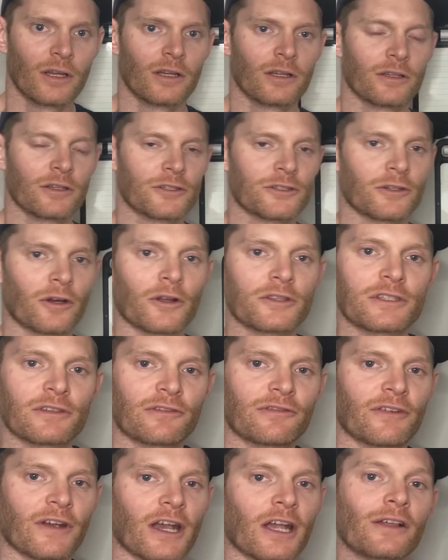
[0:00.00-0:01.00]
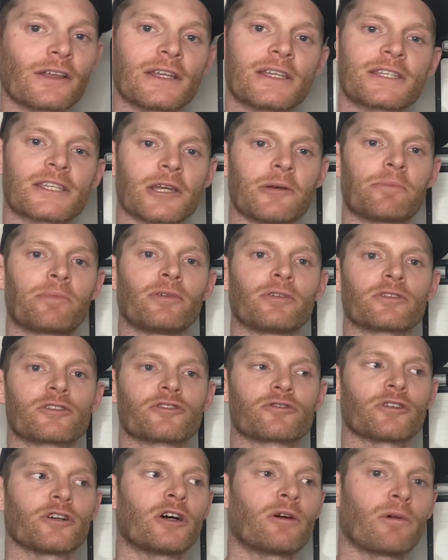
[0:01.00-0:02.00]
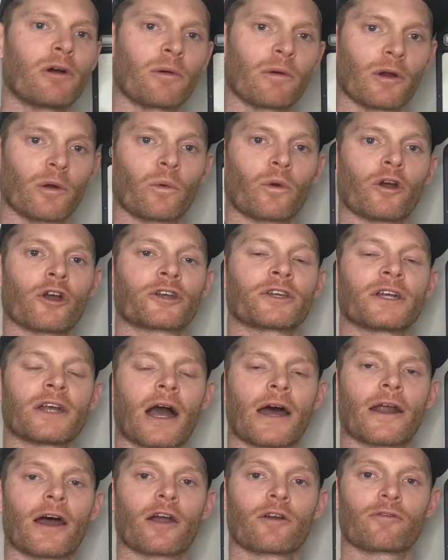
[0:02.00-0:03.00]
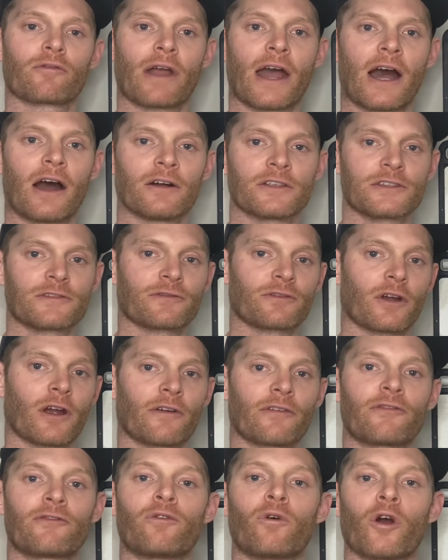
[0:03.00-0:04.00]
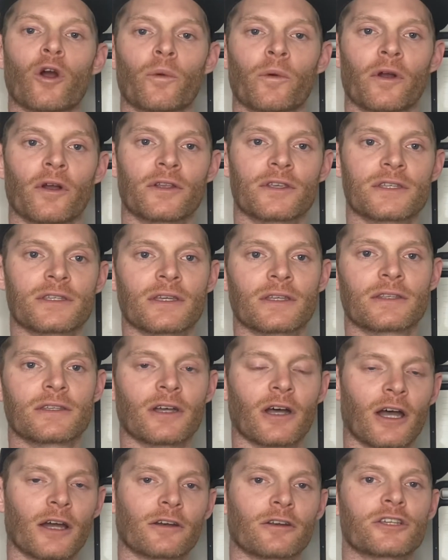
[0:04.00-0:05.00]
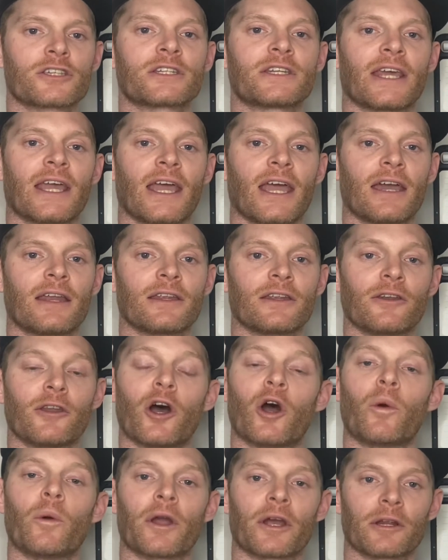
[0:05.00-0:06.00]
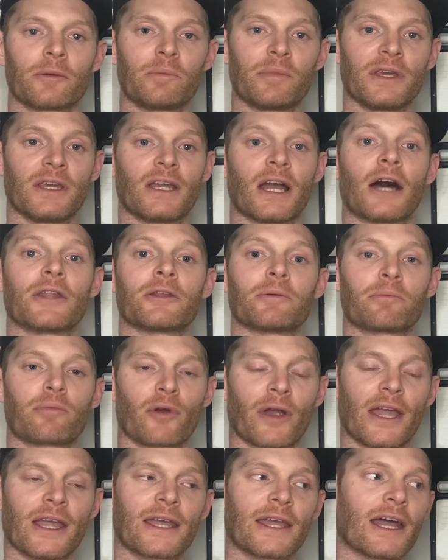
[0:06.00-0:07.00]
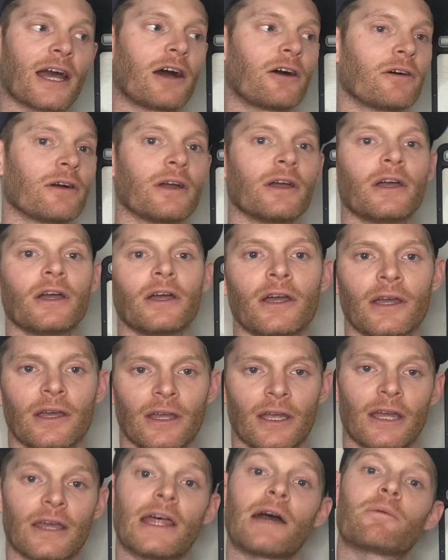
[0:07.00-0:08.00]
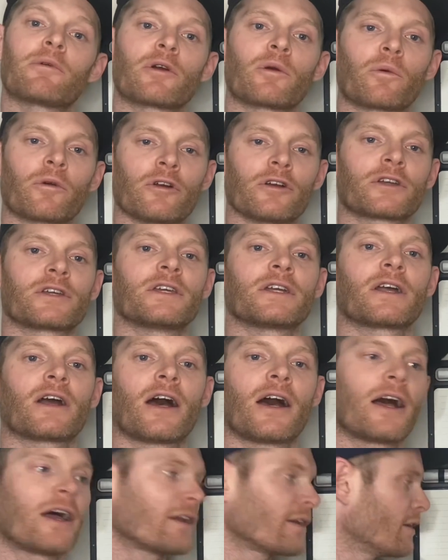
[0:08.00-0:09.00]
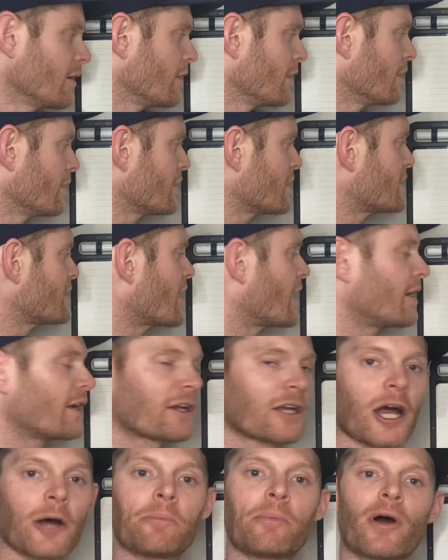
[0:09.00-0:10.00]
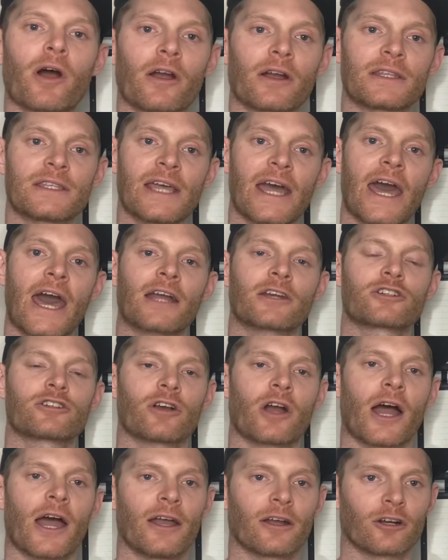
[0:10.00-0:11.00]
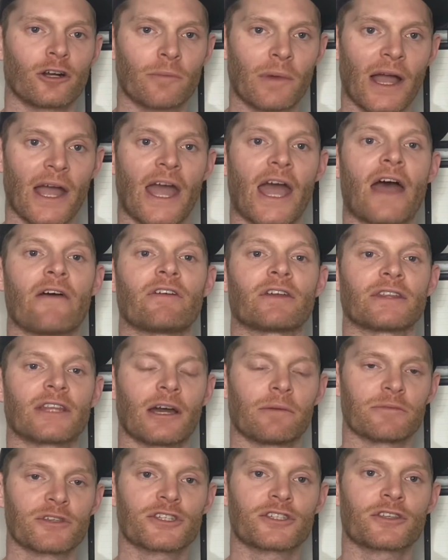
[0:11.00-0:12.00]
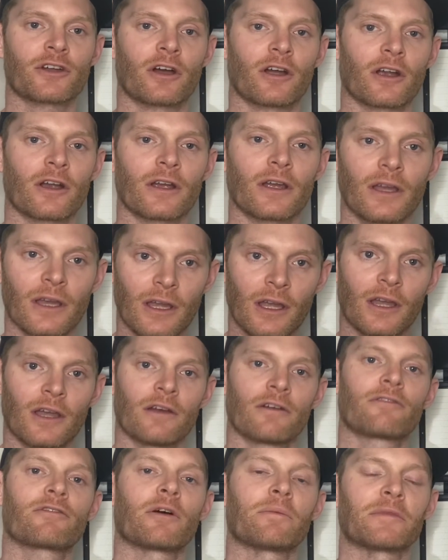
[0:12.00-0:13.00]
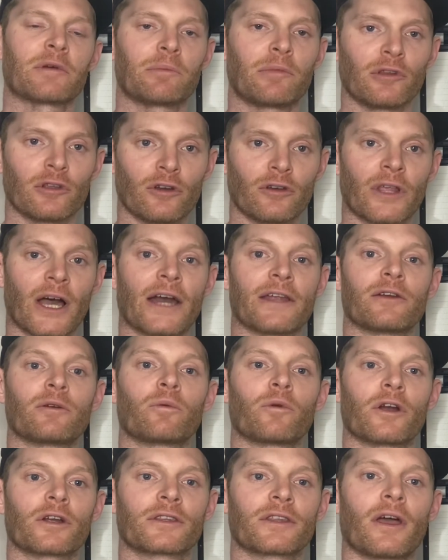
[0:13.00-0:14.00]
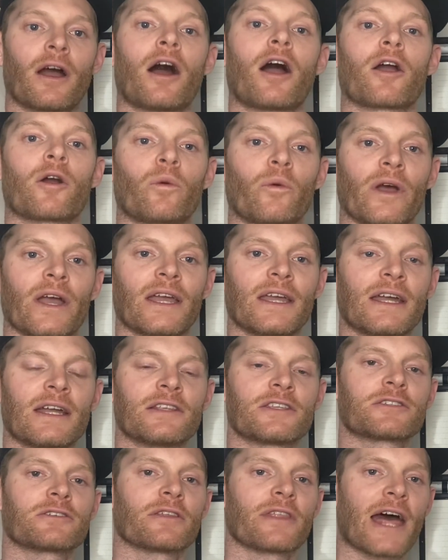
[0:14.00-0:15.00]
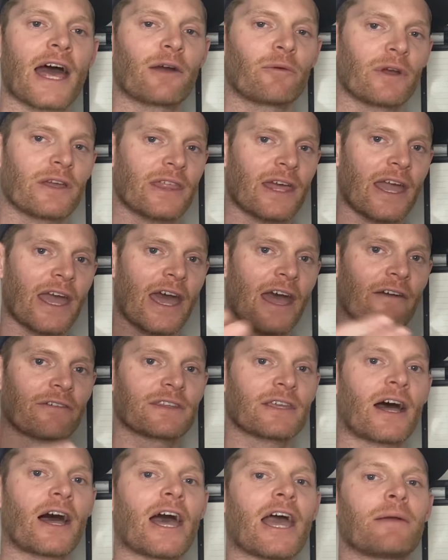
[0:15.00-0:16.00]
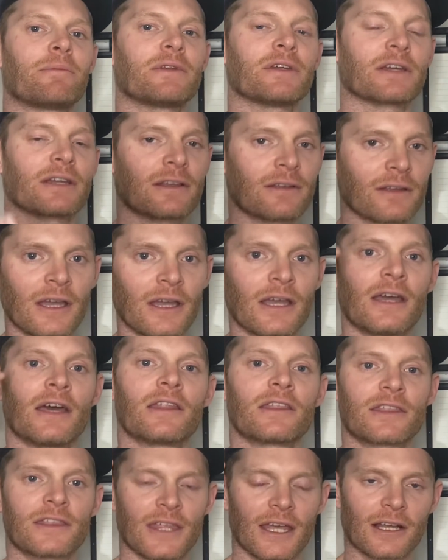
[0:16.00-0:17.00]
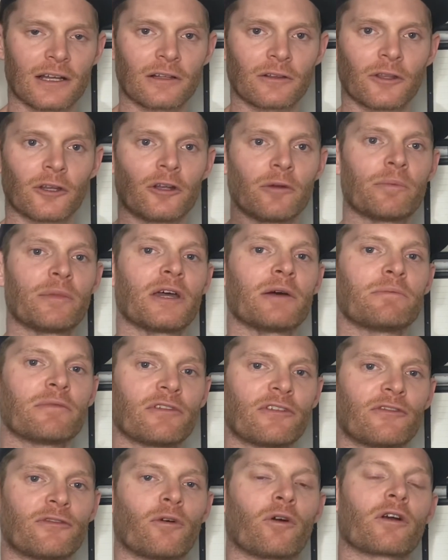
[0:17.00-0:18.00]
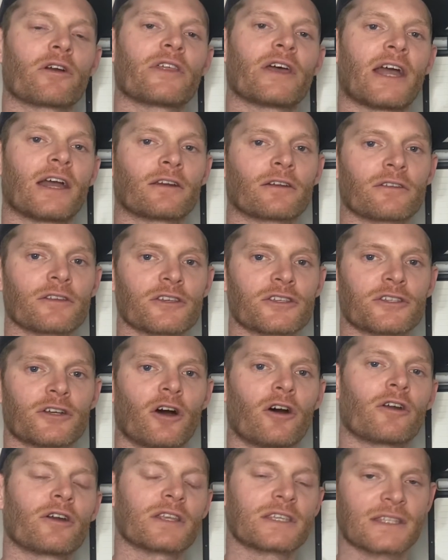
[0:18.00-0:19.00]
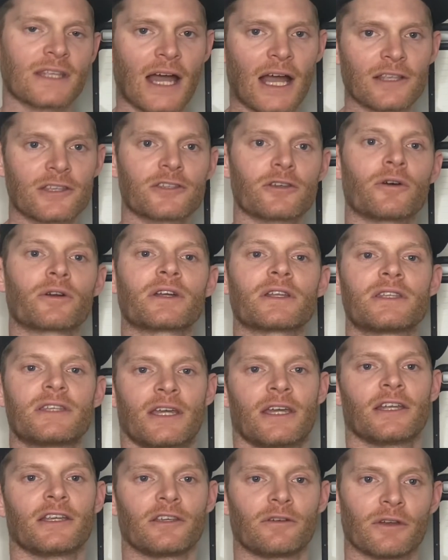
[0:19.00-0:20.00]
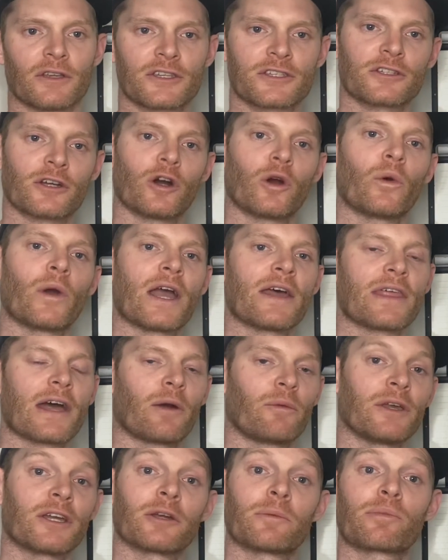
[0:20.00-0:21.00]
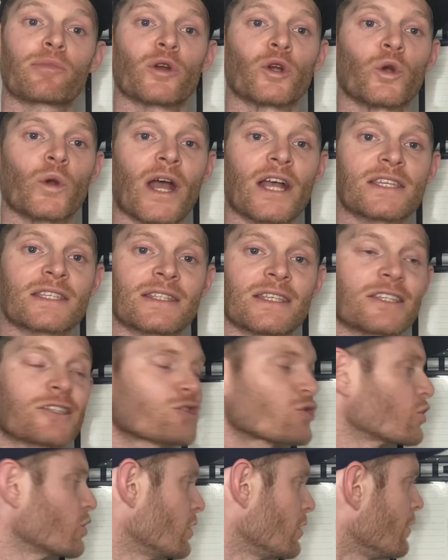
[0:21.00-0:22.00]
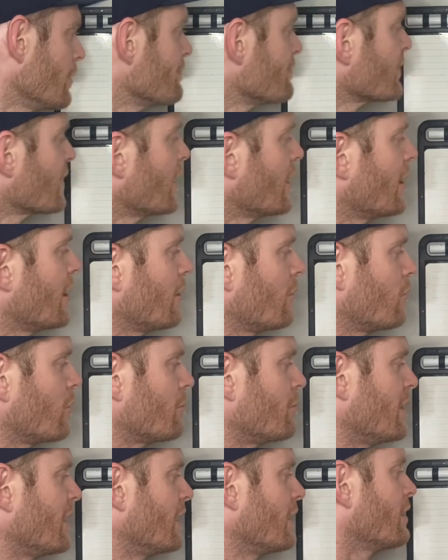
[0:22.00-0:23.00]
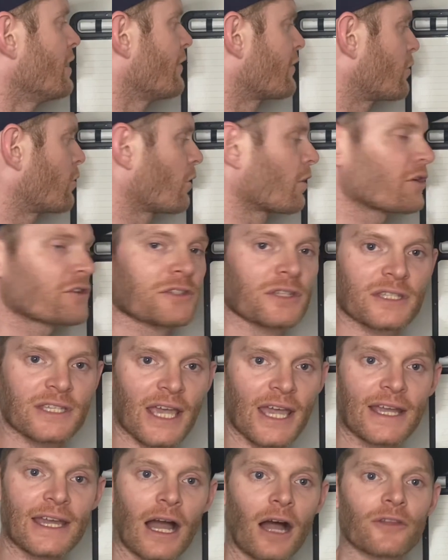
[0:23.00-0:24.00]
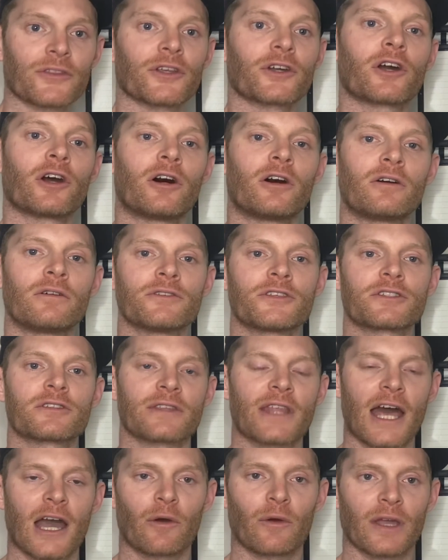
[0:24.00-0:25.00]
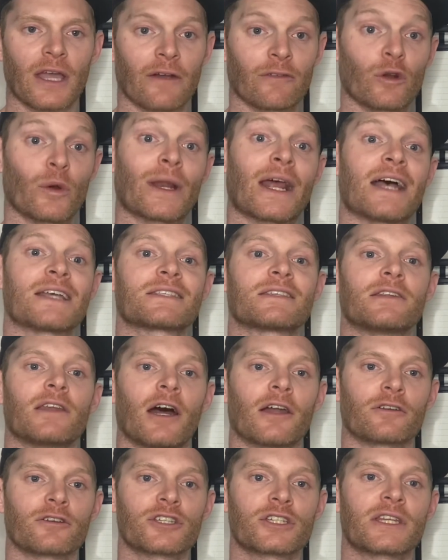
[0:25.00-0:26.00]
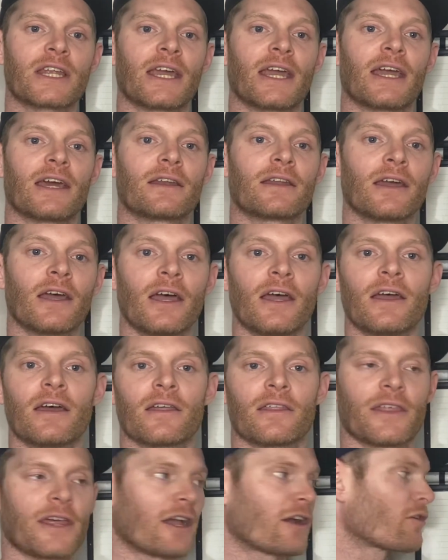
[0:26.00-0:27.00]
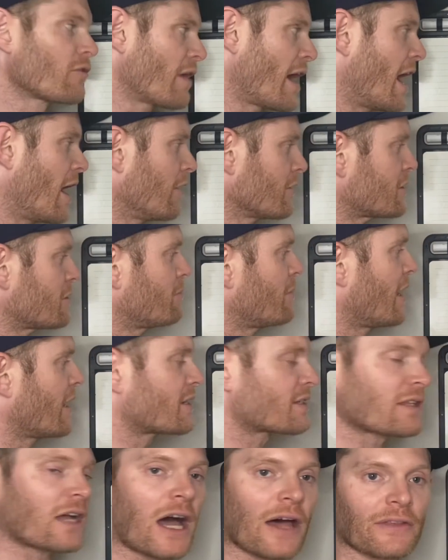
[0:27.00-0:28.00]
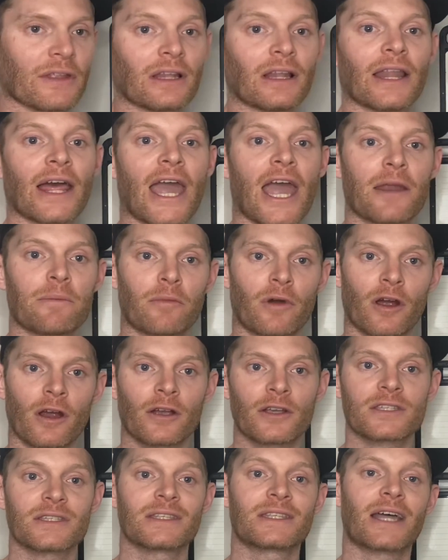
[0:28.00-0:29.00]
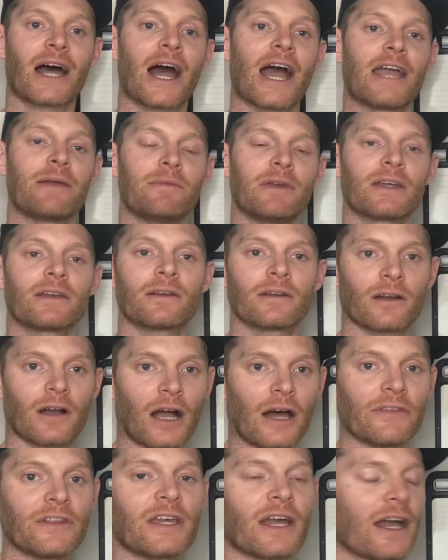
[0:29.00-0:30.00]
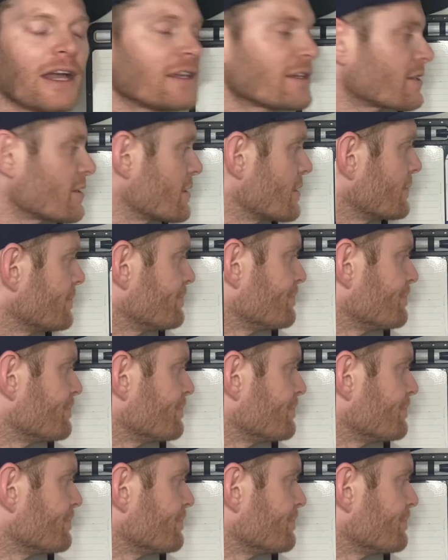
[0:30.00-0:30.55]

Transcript: So it's a fairly simple drill where we're working on our routes for our forwards to understand and know where to be on the breakout. And then we're working on setting up our attack triangle by having them start from the blue line and work our way in. So that way they have time to think a little bit before they enter the zone. It's not so continuous. So a way that we could progress this drill would be, of course, to take out the cones. So that way everyone has to understand their routes based on the landmarks and timing on the ice.